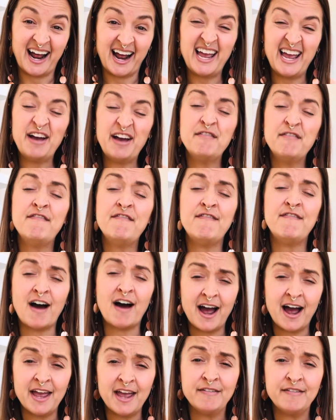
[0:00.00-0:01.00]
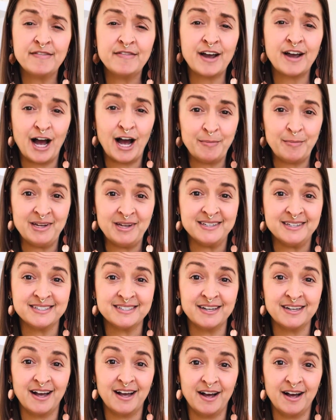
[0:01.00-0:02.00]
I have 5 copies
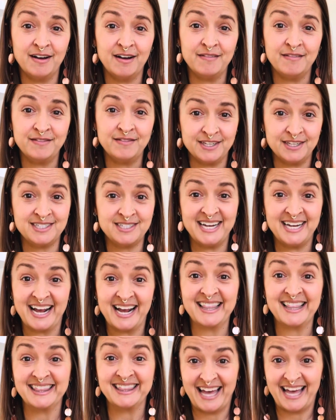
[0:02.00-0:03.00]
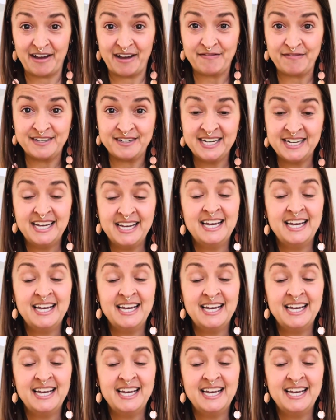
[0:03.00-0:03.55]
of this deck left.